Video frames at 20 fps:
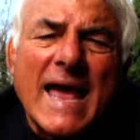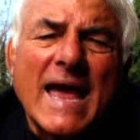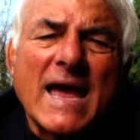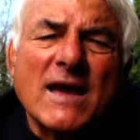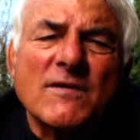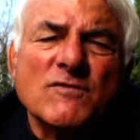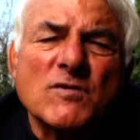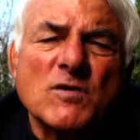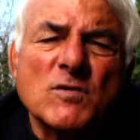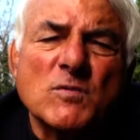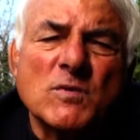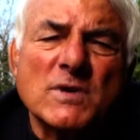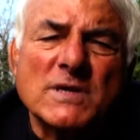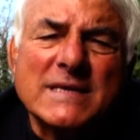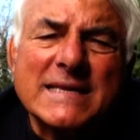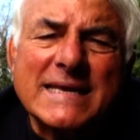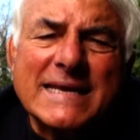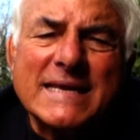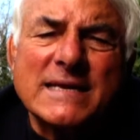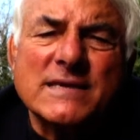
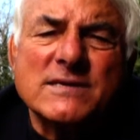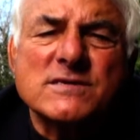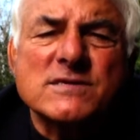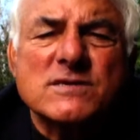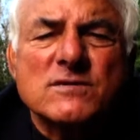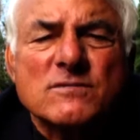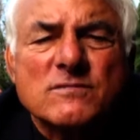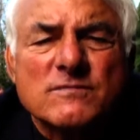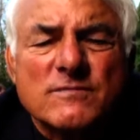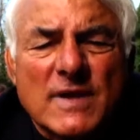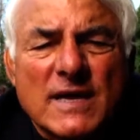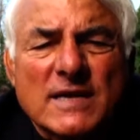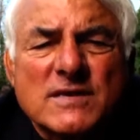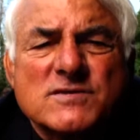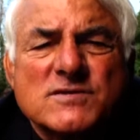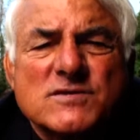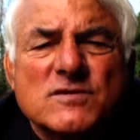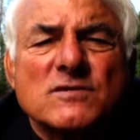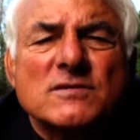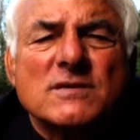Everyone needs to
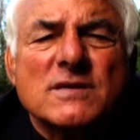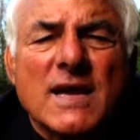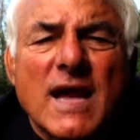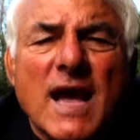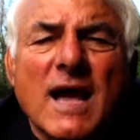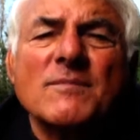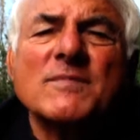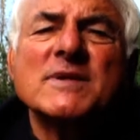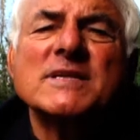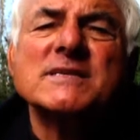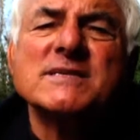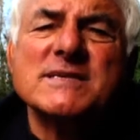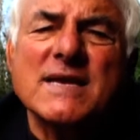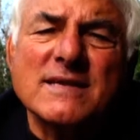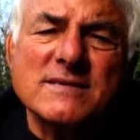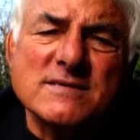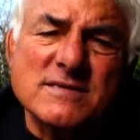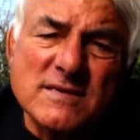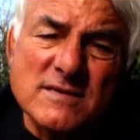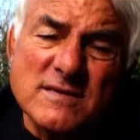exert common
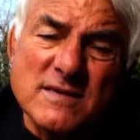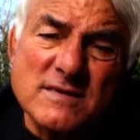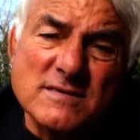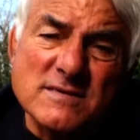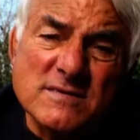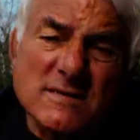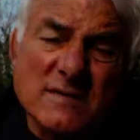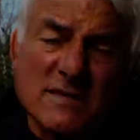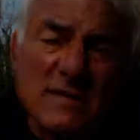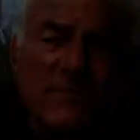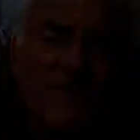sense in this.